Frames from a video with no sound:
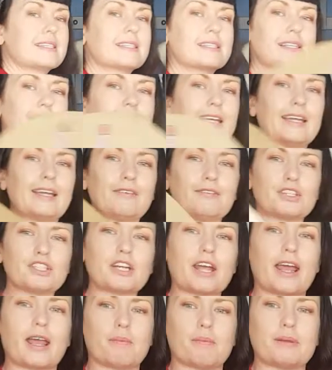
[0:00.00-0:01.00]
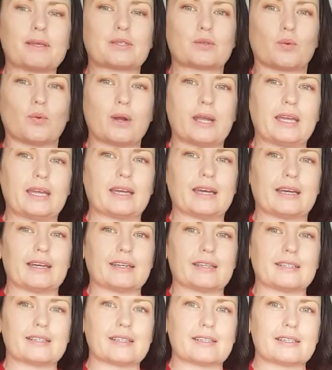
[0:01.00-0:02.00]
sleeve shape is
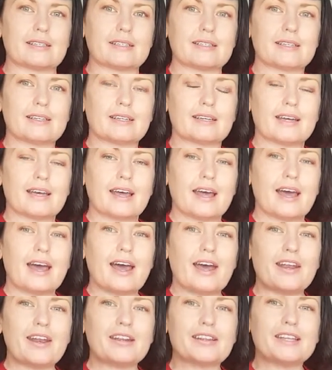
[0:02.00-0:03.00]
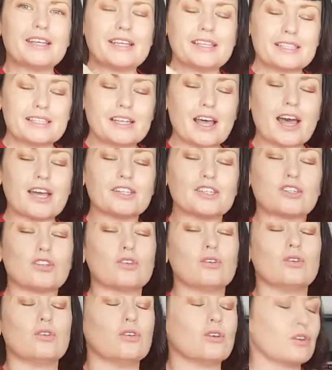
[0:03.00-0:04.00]
weird. And this, I do
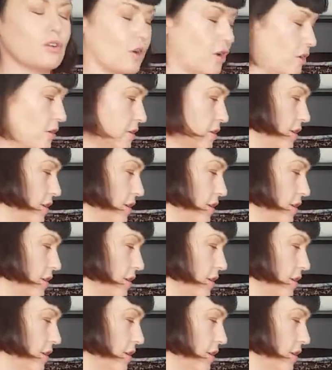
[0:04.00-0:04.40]
not